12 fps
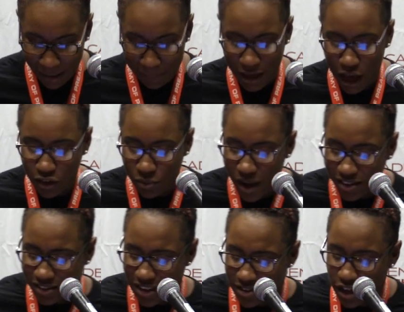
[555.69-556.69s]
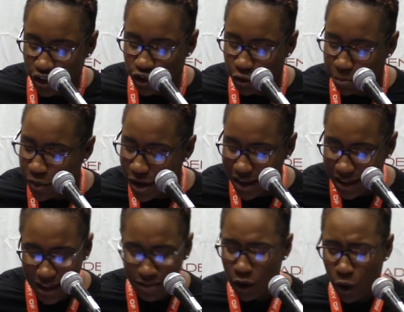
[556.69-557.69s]
Because watch this, a
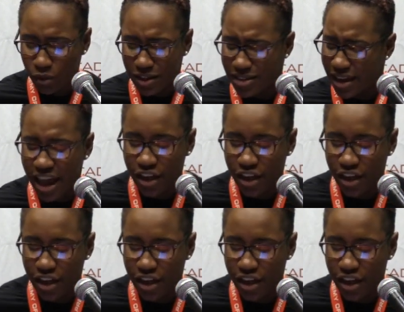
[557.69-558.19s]
spring is only the